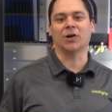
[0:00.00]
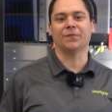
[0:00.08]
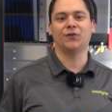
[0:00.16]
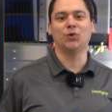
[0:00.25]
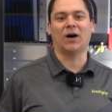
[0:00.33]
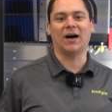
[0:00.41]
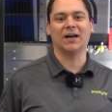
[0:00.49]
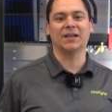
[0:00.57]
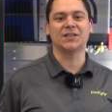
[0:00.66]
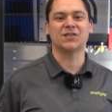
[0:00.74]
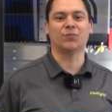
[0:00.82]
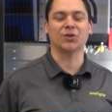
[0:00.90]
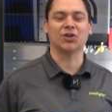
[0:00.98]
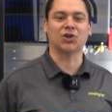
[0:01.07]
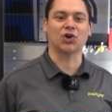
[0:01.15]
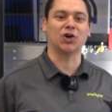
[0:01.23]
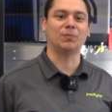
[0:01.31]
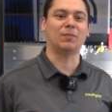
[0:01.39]
on a few highlights of what the
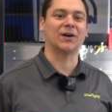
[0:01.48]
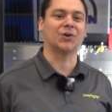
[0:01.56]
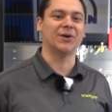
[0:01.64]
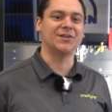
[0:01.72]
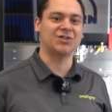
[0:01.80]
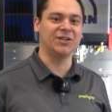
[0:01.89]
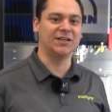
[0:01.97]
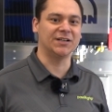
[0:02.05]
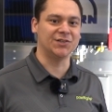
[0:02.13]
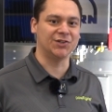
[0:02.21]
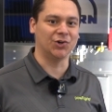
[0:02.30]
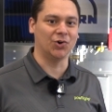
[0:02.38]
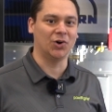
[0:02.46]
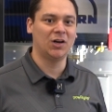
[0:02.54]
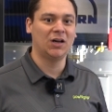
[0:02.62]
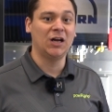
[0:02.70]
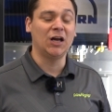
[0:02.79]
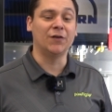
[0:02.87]
Kern Micro HD can do.
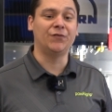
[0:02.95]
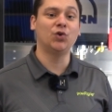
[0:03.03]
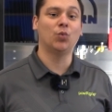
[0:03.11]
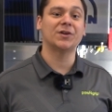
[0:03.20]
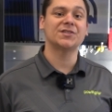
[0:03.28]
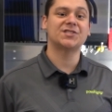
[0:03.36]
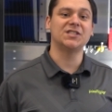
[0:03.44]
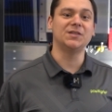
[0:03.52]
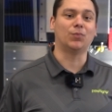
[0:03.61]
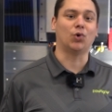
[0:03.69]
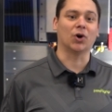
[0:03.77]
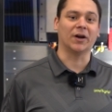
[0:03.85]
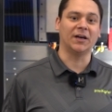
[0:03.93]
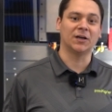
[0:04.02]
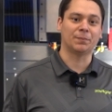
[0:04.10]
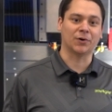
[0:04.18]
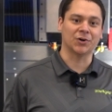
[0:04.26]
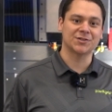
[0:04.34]
If you want to see more
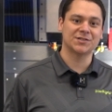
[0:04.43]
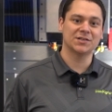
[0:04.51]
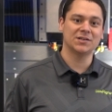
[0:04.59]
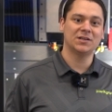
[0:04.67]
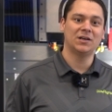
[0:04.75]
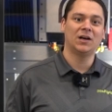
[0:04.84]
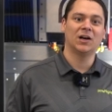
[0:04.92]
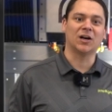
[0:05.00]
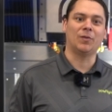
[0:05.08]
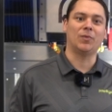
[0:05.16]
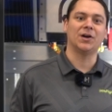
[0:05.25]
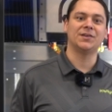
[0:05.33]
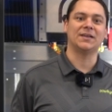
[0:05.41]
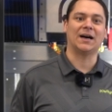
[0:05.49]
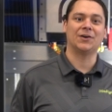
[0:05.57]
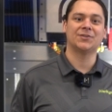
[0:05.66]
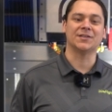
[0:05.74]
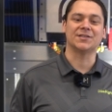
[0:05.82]
in person, come on
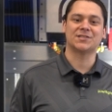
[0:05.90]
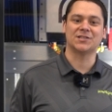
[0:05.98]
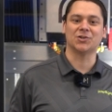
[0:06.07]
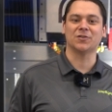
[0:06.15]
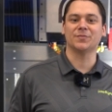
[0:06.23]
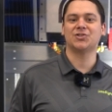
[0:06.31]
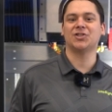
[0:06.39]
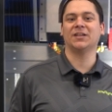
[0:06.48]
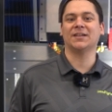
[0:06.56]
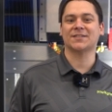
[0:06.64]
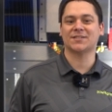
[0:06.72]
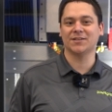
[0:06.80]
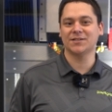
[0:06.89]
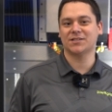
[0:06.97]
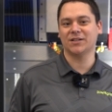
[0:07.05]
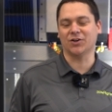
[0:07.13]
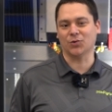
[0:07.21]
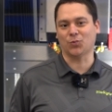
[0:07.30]
down to the Center of Machining Excellence
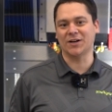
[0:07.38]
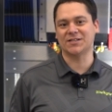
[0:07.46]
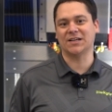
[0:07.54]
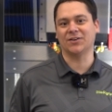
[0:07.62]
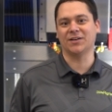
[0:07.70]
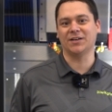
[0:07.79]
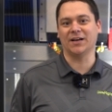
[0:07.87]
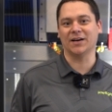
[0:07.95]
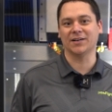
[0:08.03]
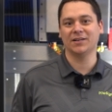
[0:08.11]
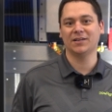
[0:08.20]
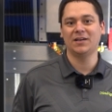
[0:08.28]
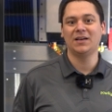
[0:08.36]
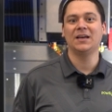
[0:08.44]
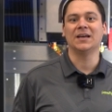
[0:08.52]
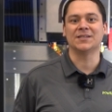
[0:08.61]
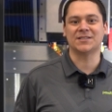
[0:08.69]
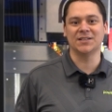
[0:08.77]
here in Whitestown, Indiana,
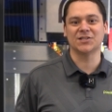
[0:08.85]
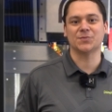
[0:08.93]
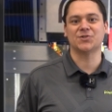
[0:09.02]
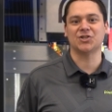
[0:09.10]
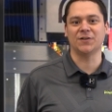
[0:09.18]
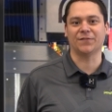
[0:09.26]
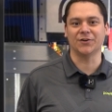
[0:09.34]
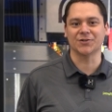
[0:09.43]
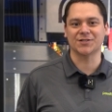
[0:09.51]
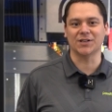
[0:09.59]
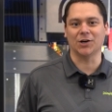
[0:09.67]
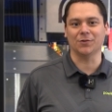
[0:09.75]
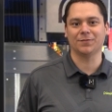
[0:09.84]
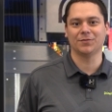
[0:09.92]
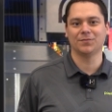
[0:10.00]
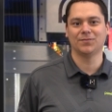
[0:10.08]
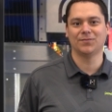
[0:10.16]
and see this machine for yourself.